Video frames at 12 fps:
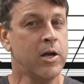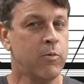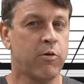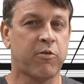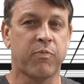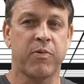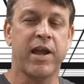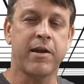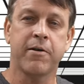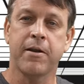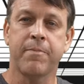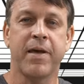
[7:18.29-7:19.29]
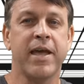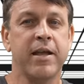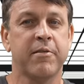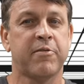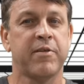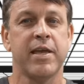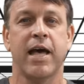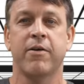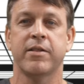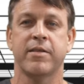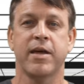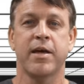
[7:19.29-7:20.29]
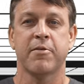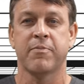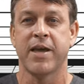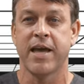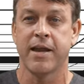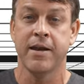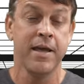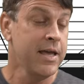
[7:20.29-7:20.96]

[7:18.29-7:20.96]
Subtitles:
We'll spray it on the paint and see how it does, man.